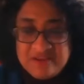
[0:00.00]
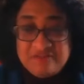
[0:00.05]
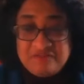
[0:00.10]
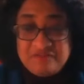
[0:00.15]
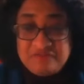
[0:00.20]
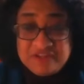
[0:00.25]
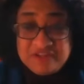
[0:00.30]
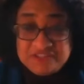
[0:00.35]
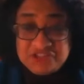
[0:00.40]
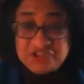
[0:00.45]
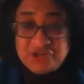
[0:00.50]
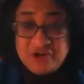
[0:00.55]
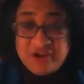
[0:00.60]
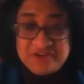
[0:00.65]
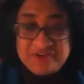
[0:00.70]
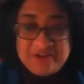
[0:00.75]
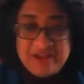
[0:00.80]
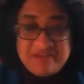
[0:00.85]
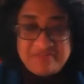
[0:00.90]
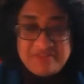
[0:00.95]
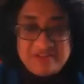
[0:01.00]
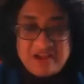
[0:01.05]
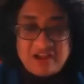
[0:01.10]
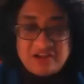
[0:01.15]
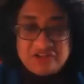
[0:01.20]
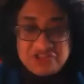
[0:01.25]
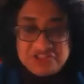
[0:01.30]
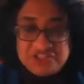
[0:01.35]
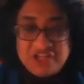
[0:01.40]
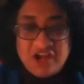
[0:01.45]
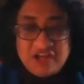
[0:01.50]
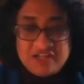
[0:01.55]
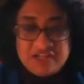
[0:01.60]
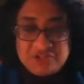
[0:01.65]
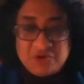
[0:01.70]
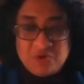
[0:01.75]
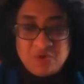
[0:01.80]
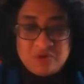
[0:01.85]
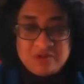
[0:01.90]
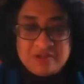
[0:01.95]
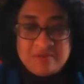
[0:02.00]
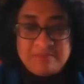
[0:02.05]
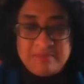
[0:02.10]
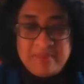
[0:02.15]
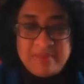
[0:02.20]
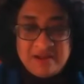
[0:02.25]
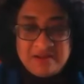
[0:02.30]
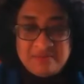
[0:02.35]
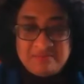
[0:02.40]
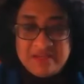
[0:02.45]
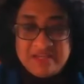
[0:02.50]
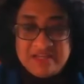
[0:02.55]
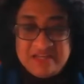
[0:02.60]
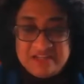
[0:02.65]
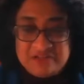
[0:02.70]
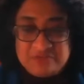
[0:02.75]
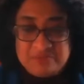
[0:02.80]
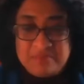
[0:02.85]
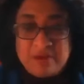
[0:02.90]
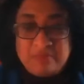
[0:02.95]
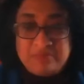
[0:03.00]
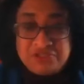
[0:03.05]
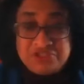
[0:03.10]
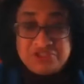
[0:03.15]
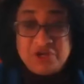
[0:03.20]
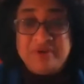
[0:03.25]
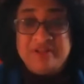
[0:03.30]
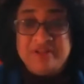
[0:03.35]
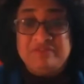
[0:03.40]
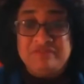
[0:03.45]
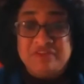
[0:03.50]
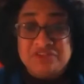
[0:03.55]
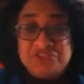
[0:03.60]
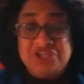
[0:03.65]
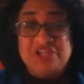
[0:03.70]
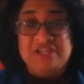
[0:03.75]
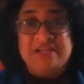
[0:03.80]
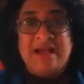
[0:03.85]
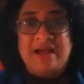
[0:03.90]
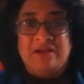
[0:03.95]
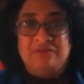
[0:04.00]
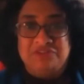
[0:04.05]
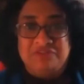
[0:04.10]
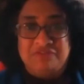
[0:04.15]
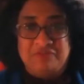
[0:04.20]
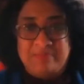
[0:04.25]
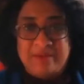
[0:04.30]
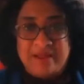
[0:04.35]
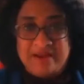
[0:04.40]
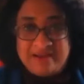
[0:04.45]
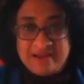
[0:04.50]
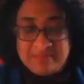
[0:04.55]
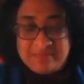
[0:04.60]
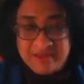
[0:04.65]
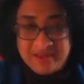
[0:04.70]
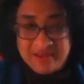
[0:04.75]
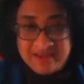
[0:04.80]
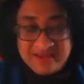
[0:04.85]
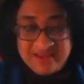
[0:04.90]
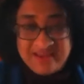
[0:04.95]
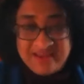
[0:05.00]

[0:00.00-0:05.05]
first tried to have the country's highest court compel media to publish only official accounts of the pandemic.